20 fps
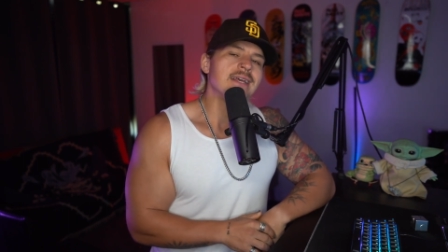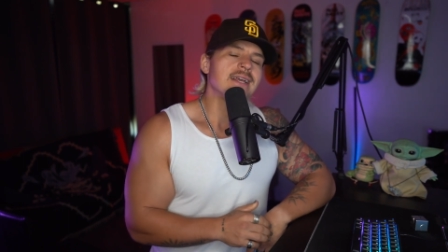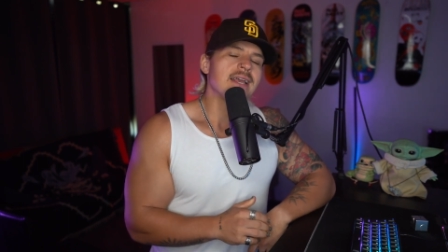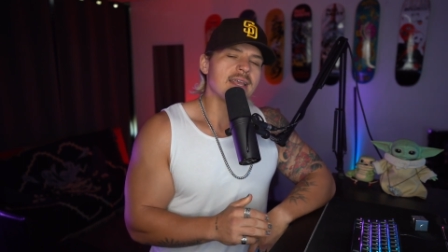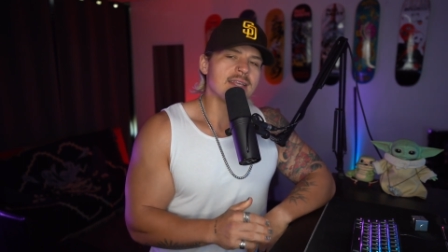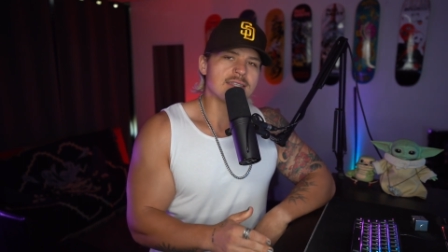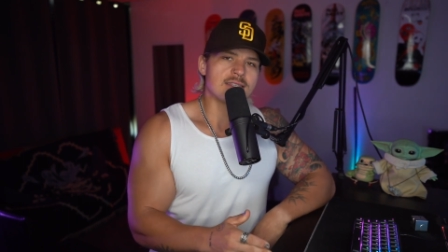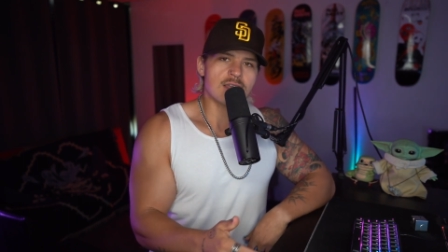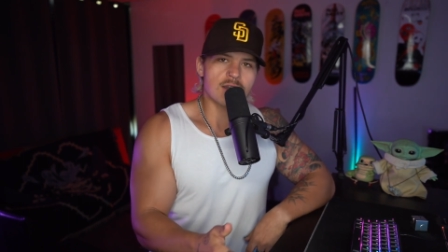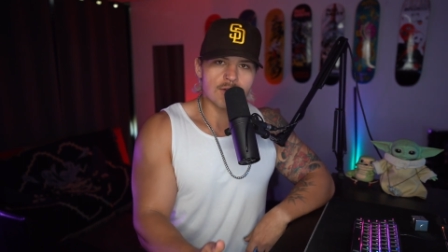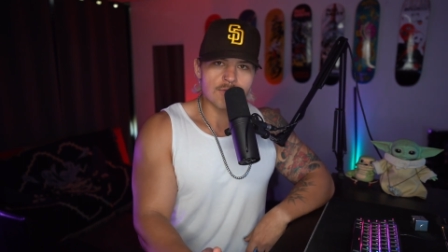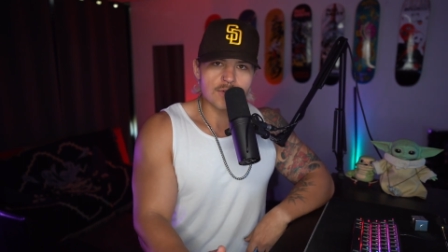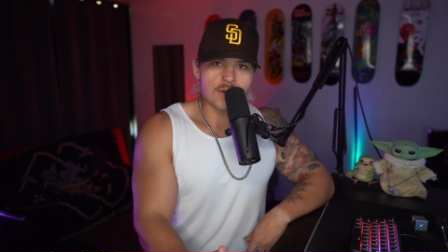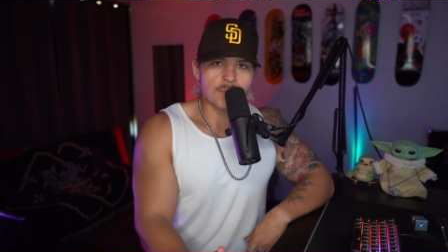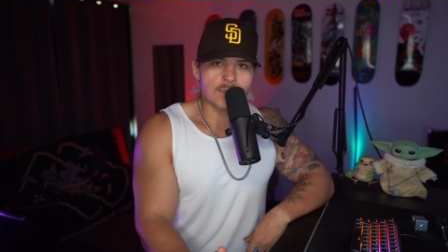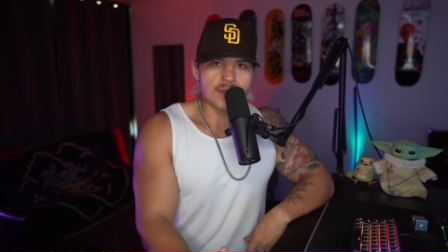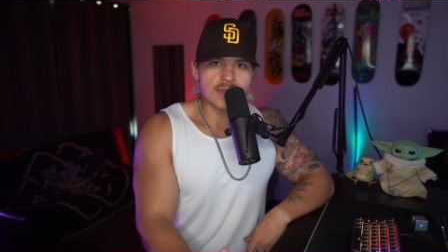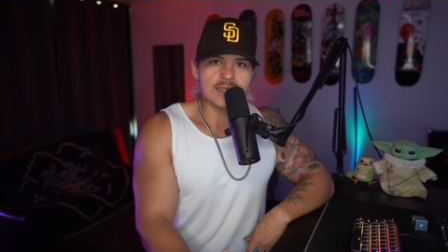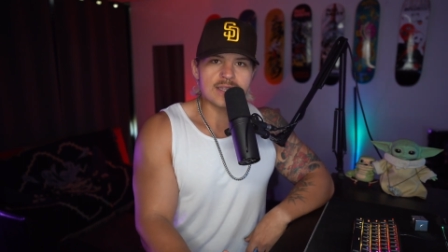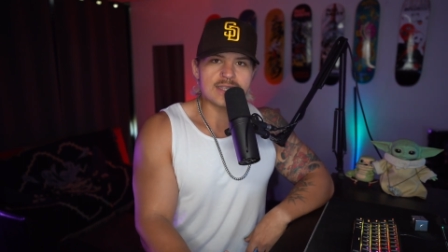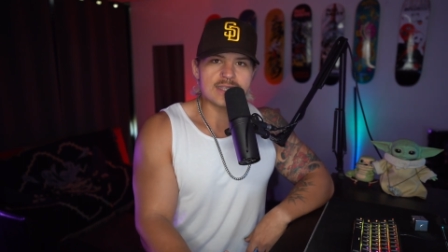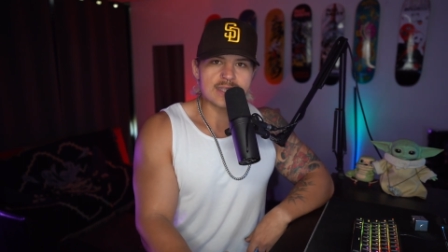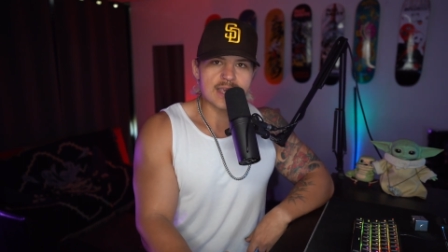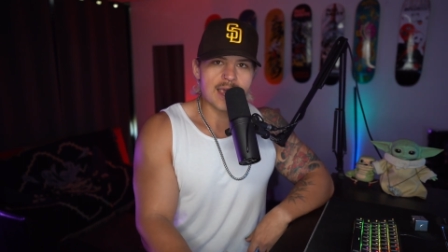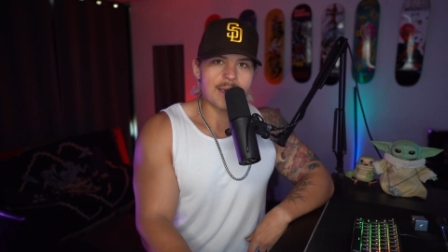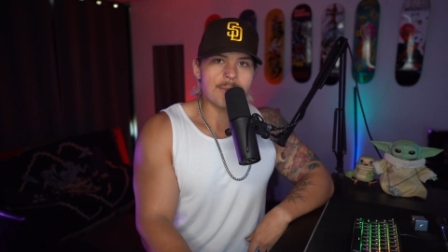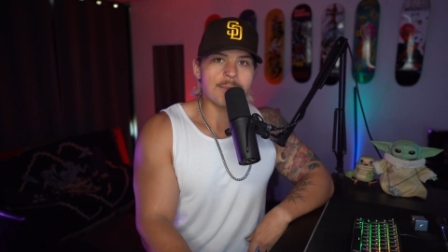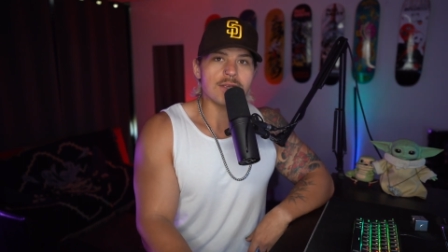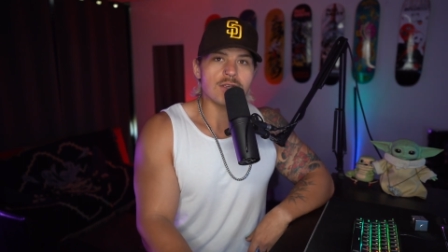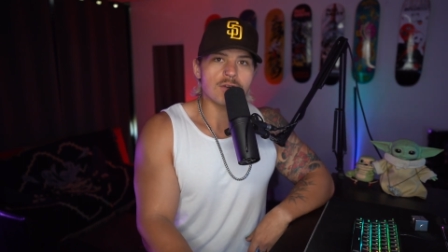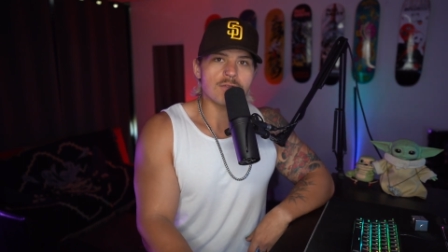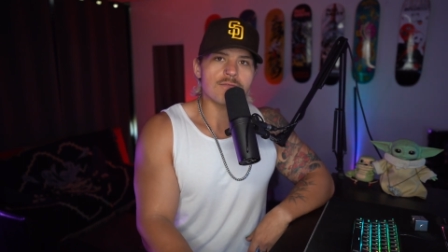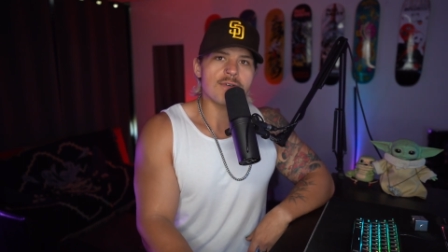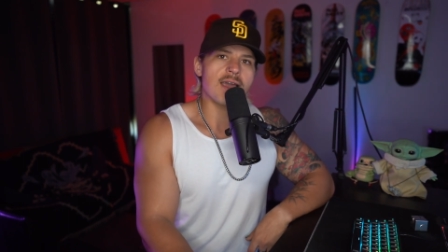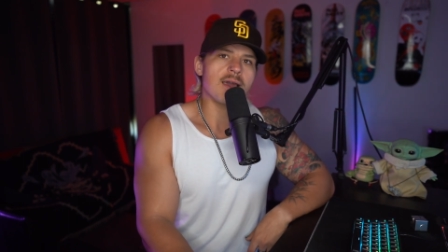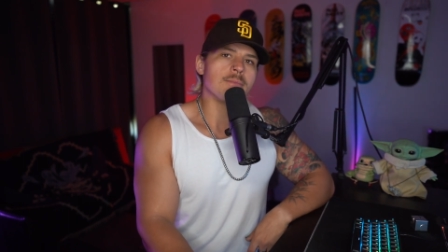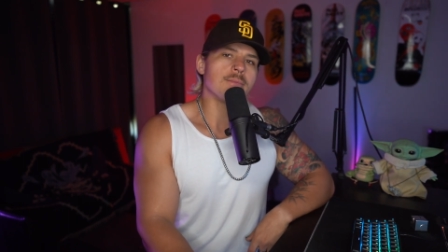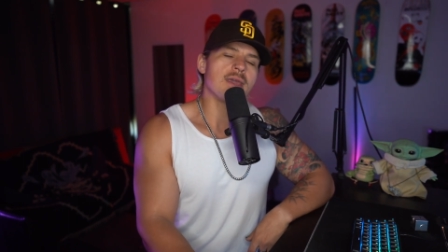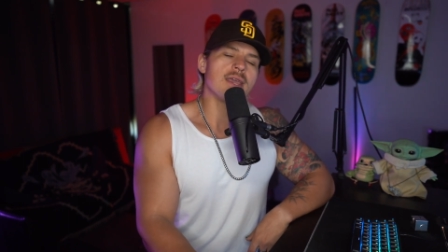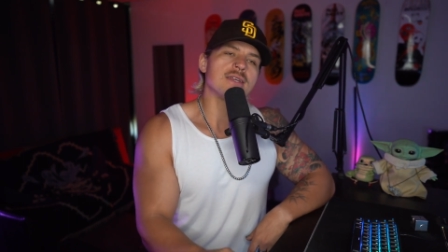instead of completely scamming your
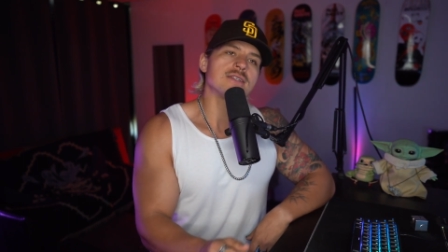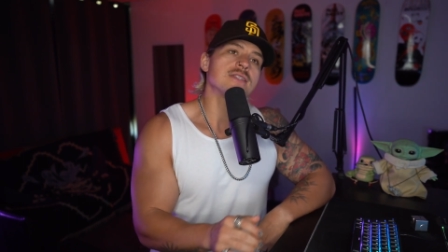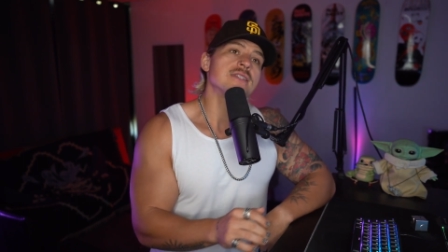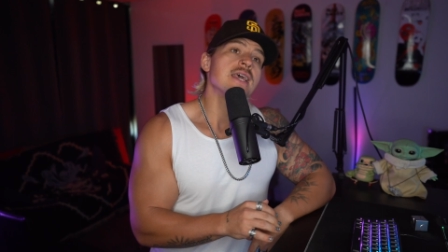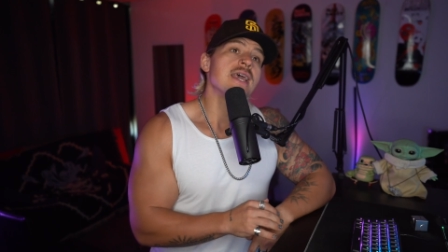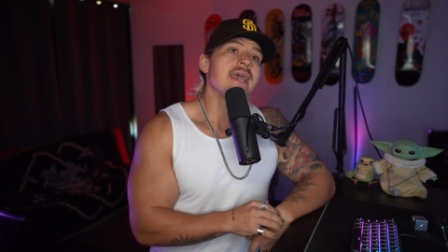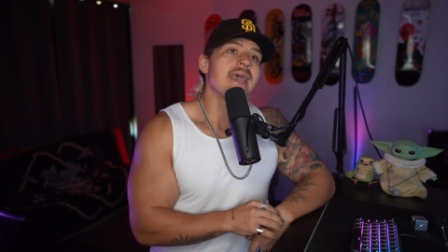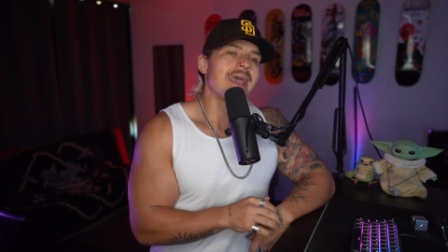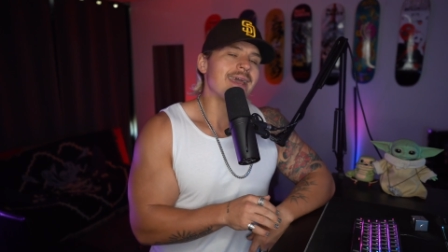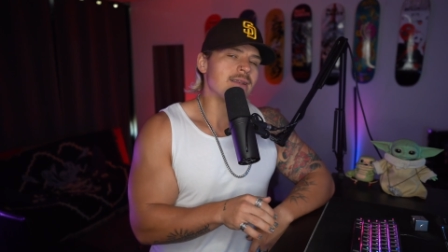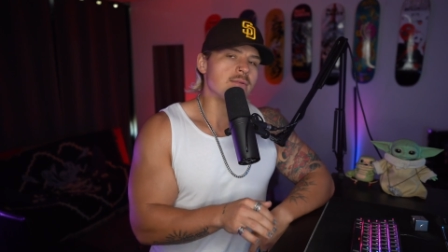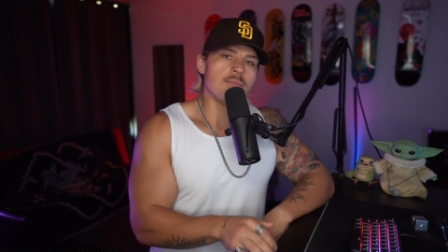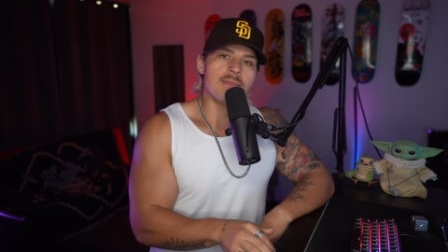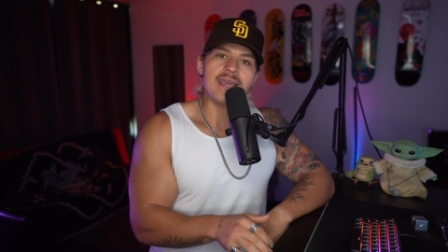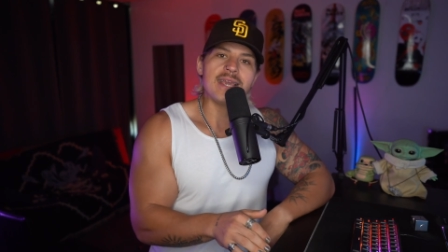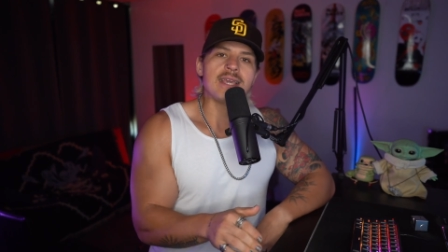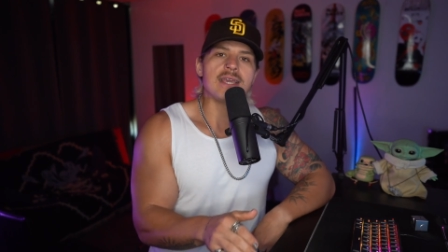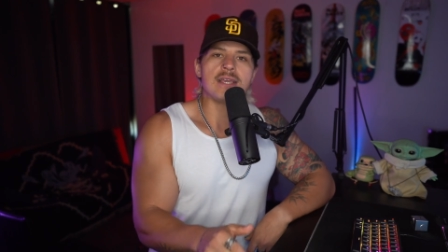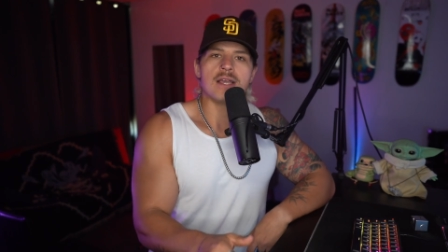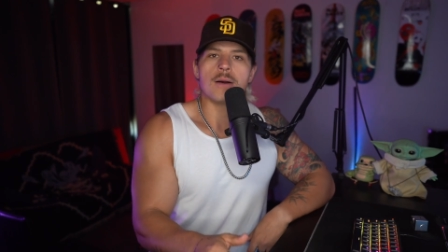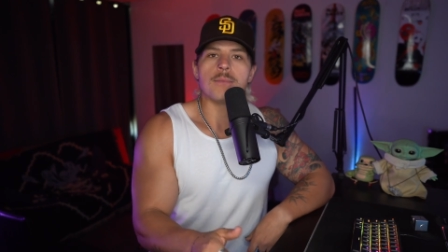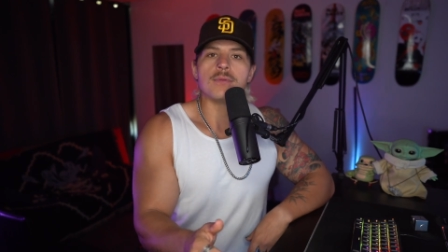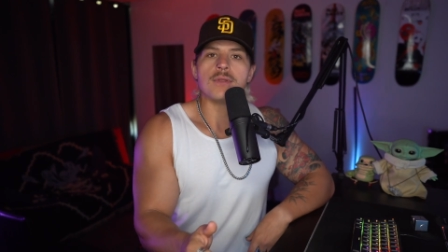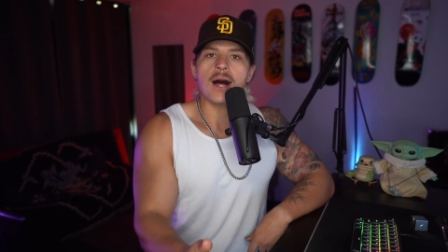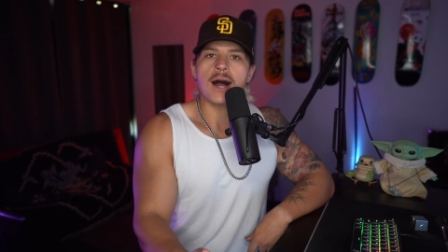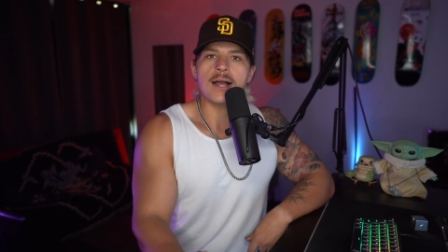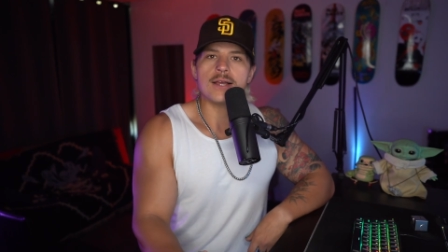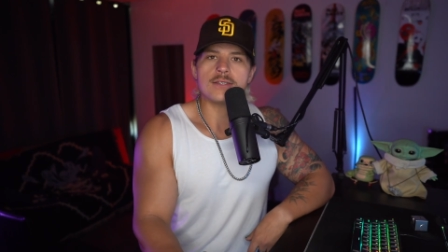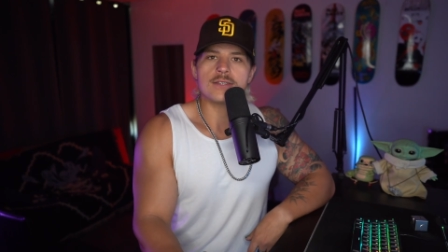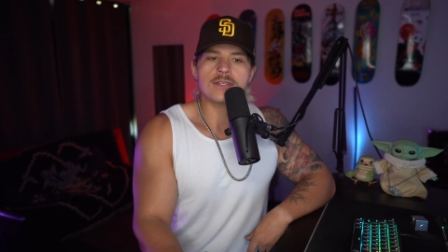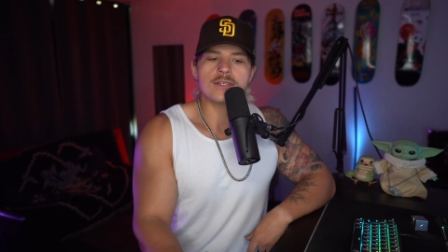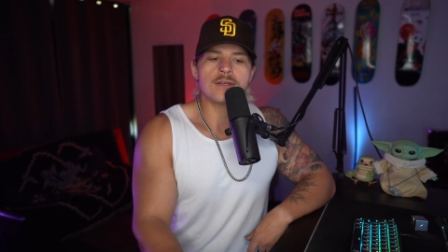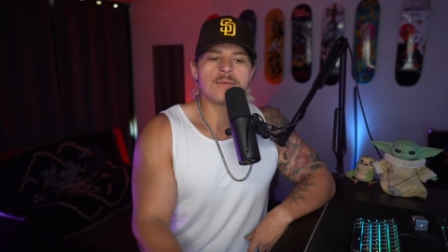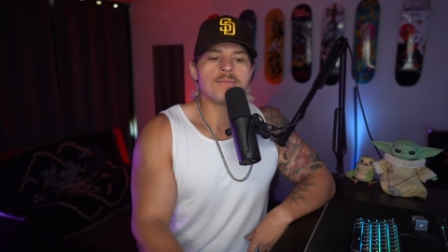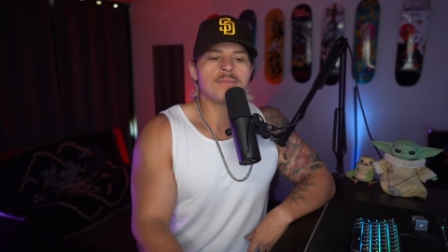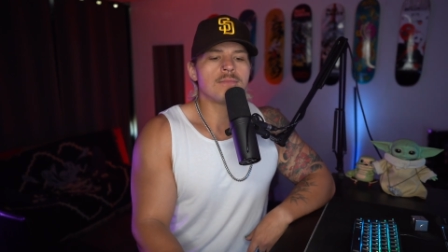fan base and making up lies